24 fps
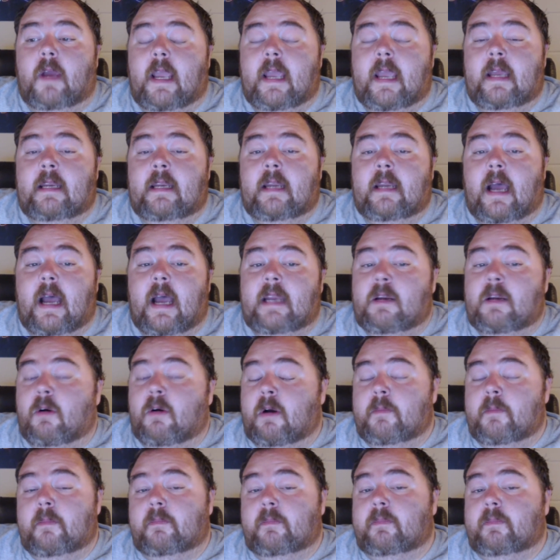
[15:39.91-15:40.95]
And I know
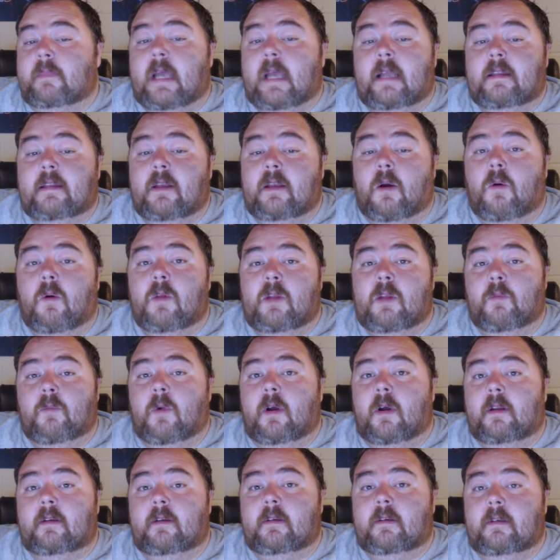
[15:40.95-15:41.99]
I'm not the only
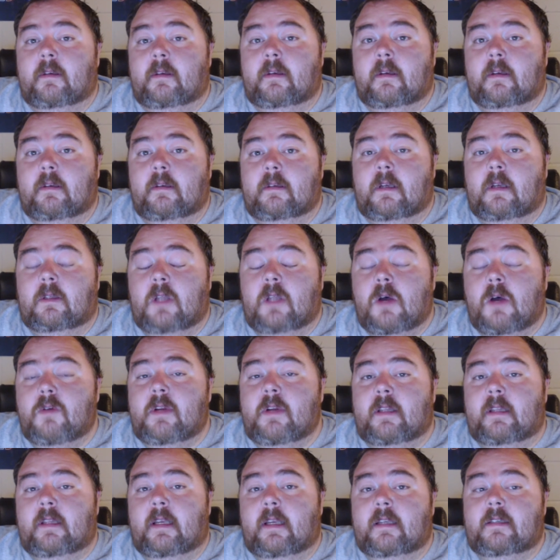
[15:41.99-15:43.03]
one alone
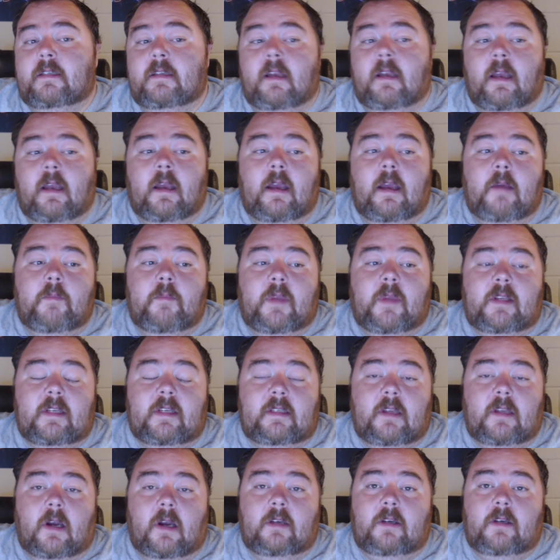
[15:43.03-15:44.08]
in this, because I
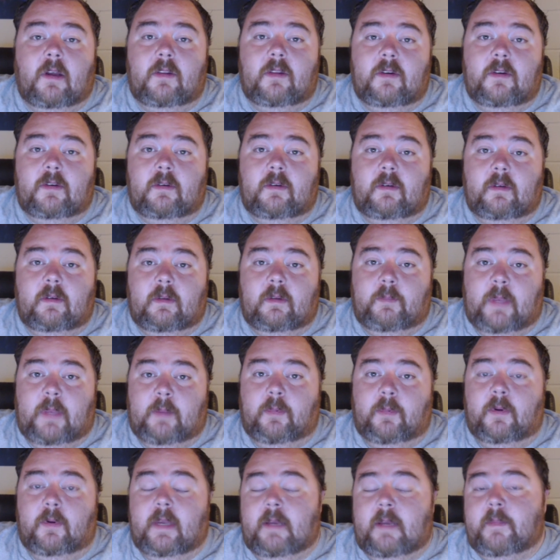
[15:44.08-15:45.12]
talk to other
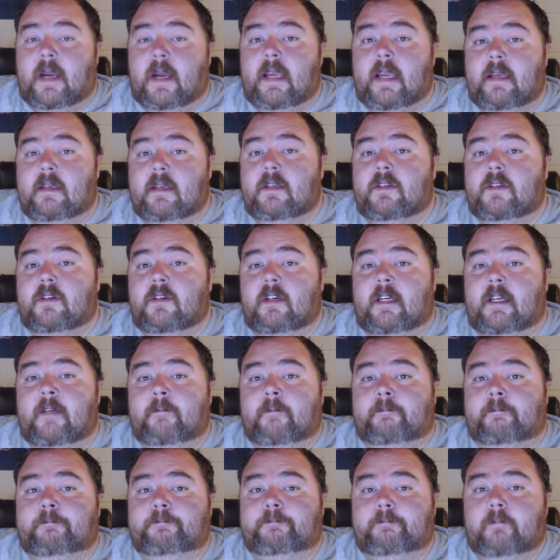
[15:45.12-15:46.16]
people in my industry
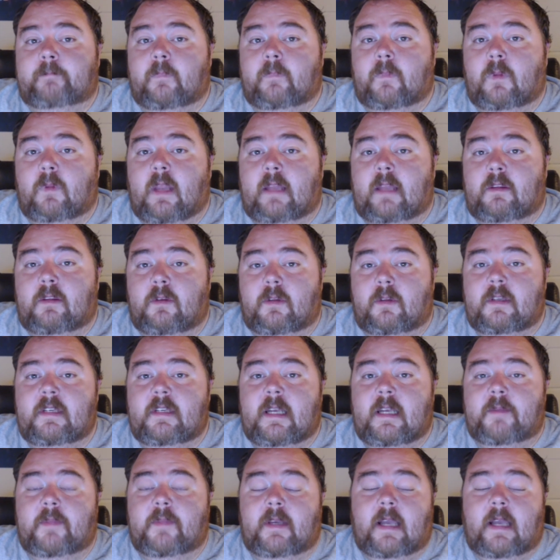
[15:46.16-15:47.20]
that do the
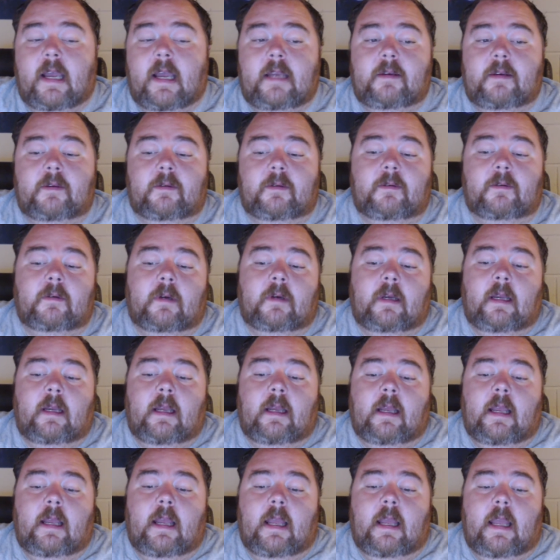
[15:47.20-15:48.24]
same thing I do,
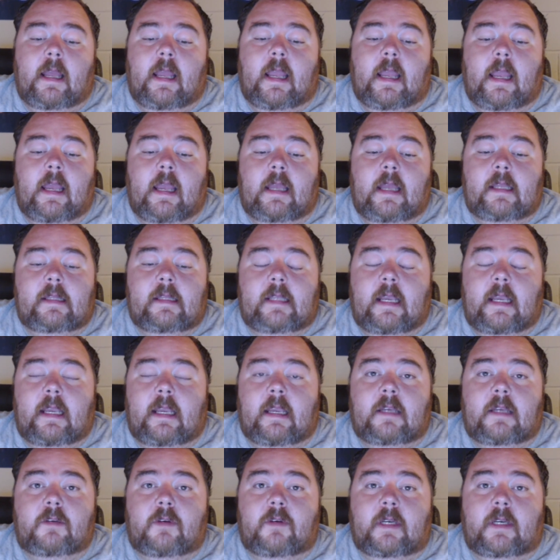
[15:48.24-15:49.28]
and they
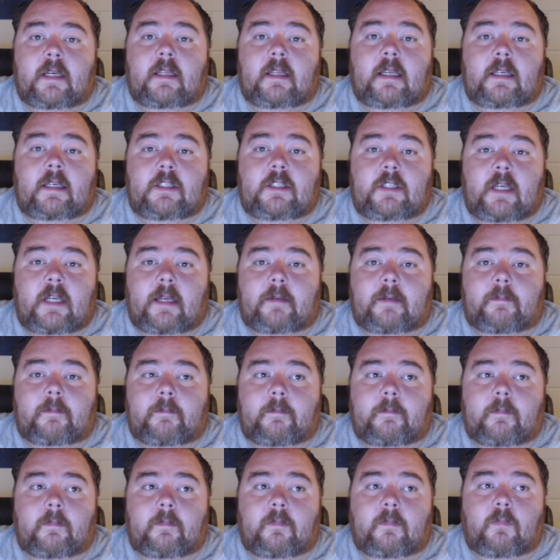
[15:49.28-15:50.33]
get treated like shit.
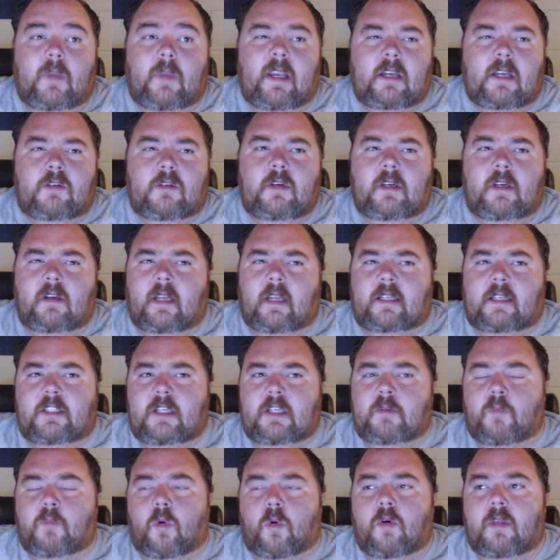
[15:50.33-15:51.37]
We get treated like
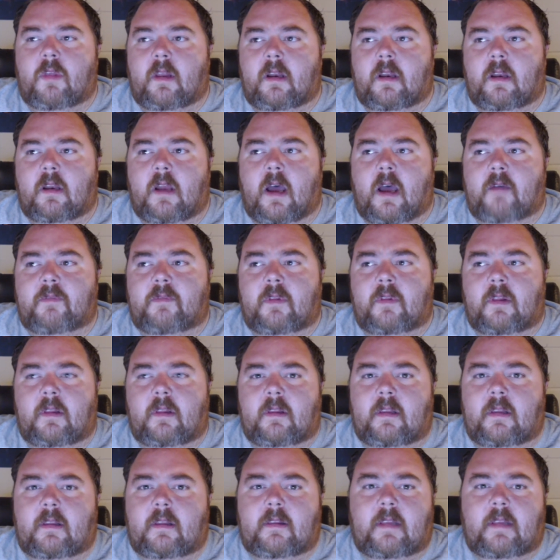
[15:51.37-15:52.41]
shit more than
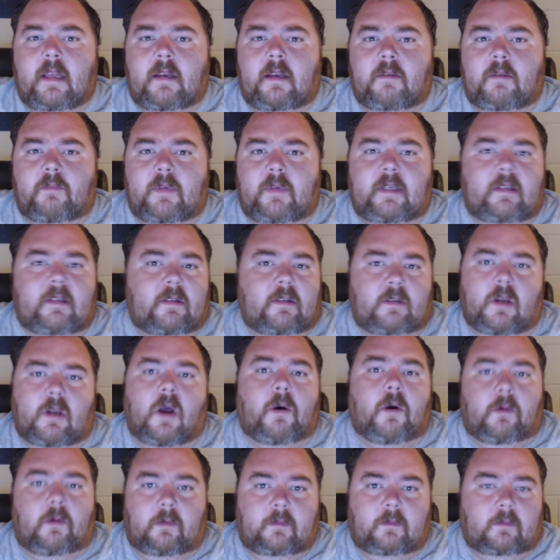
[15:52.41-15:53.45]
often than we don't.